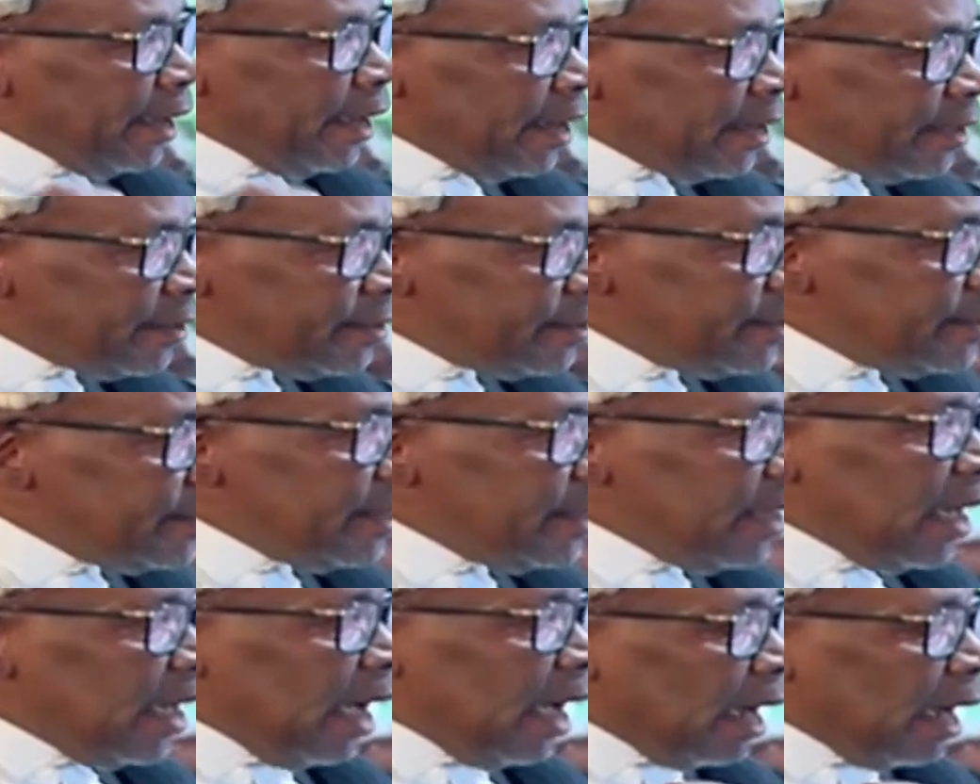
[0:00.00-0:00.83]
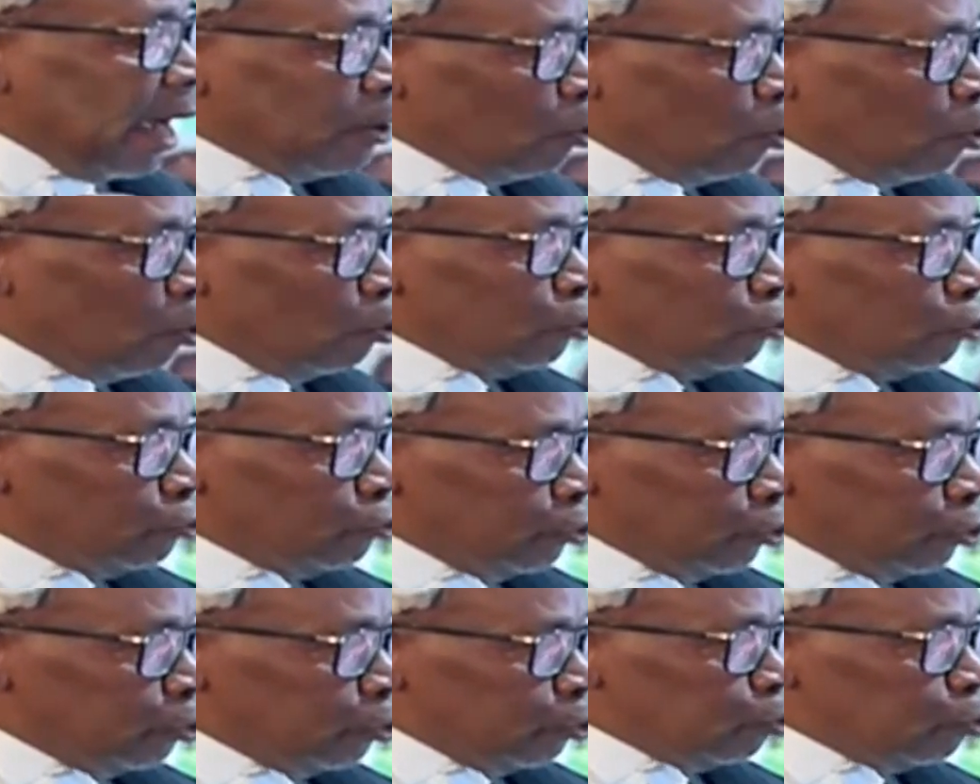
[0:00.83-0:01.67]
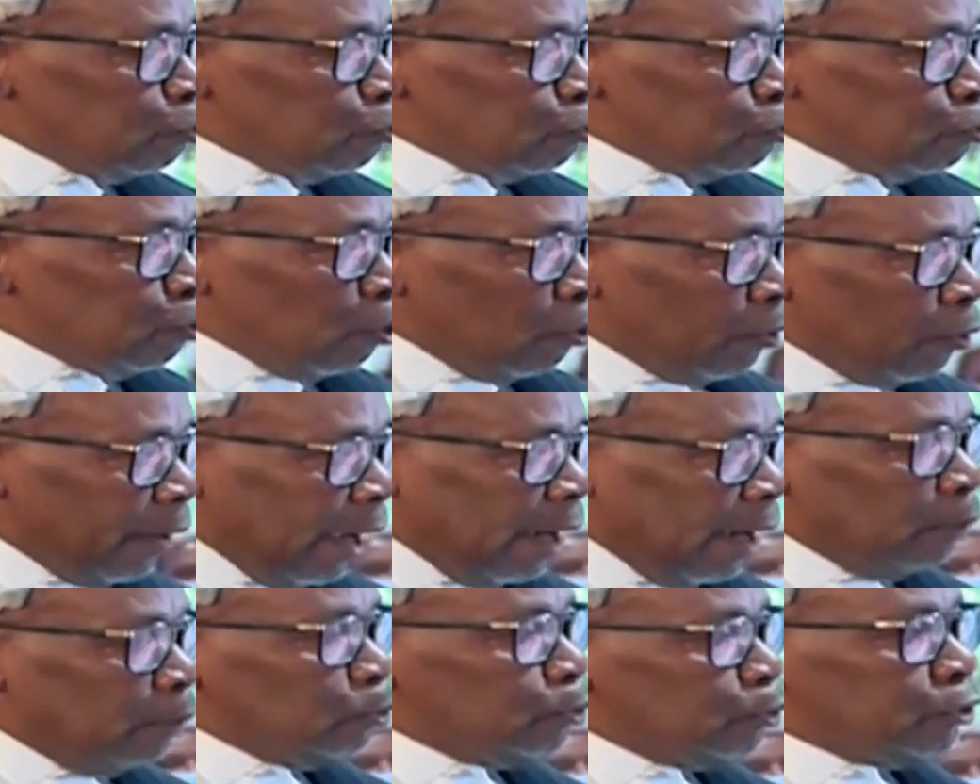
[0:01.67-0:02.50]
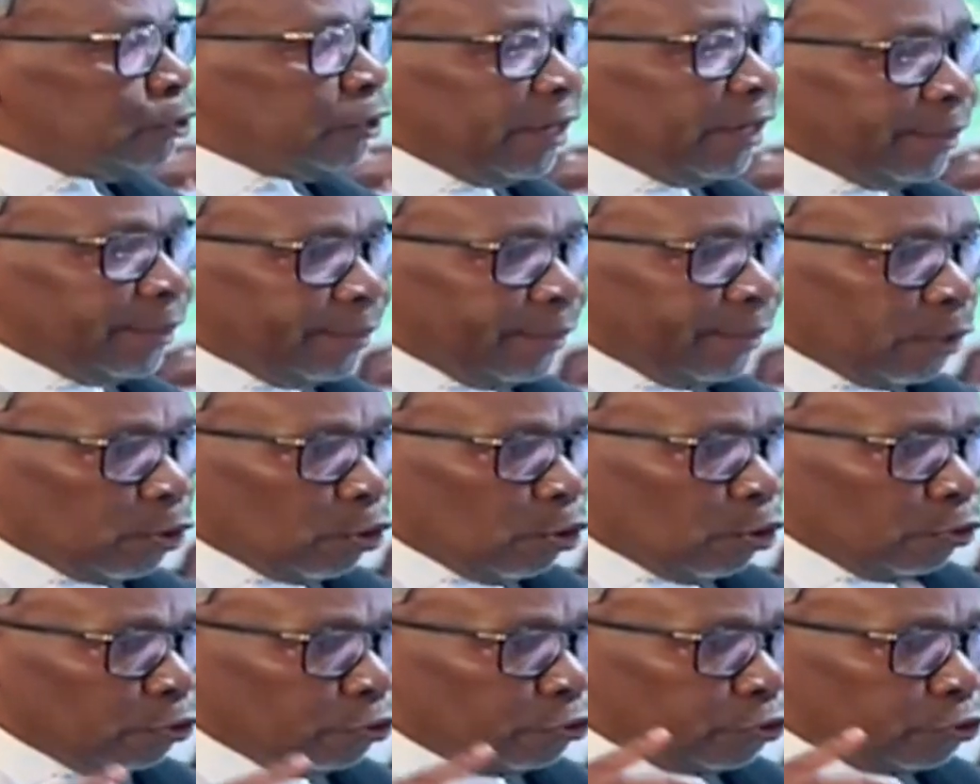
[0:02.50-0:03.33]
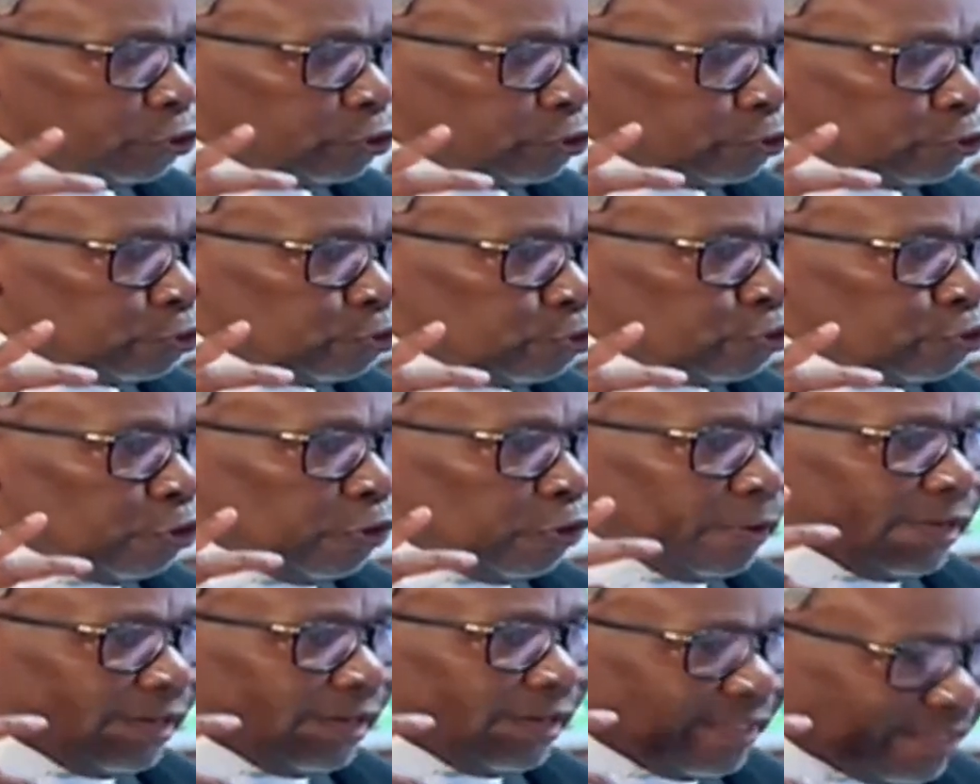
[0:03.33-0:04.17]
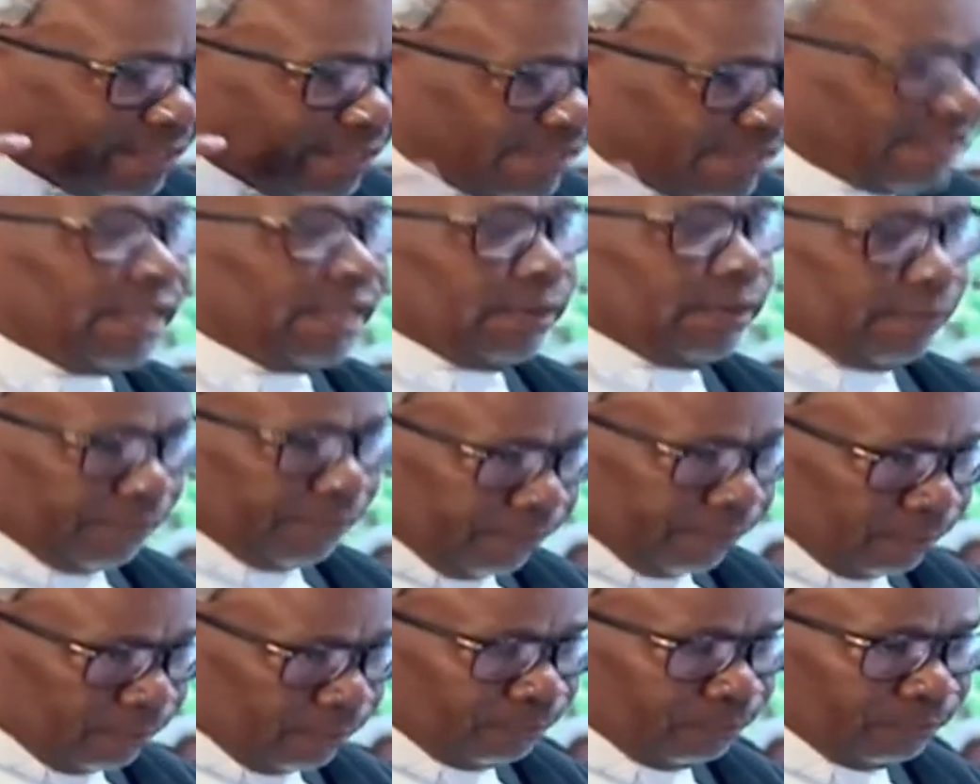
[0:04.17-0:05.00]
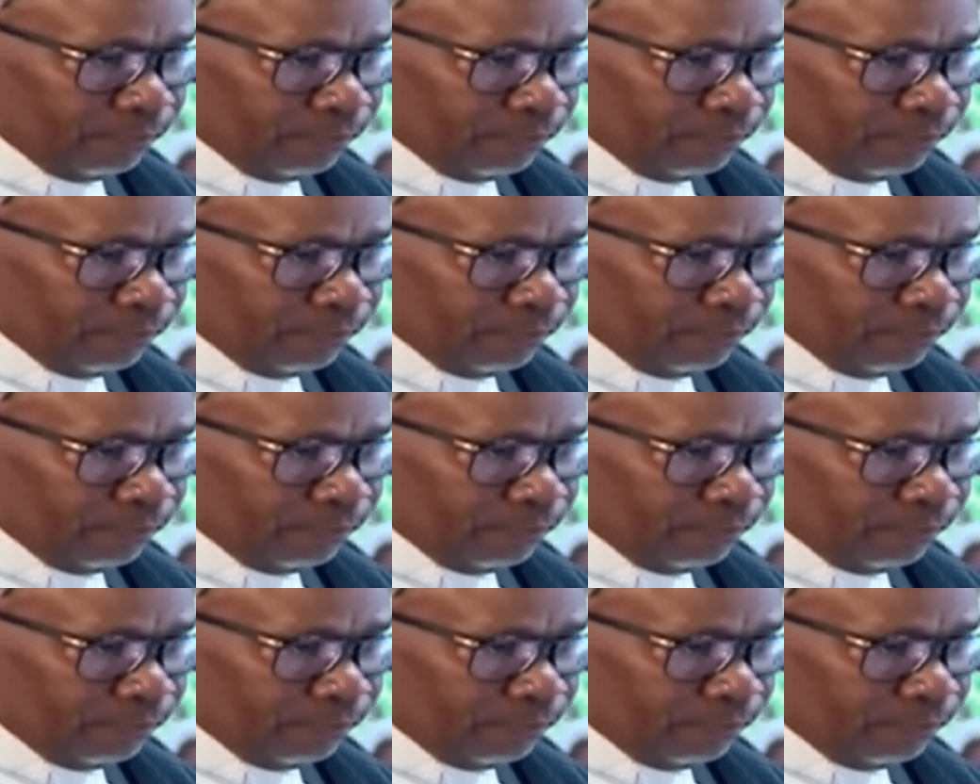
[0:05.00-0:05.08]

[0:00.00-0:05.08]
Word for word: Is there a constitution outside the constitution itself?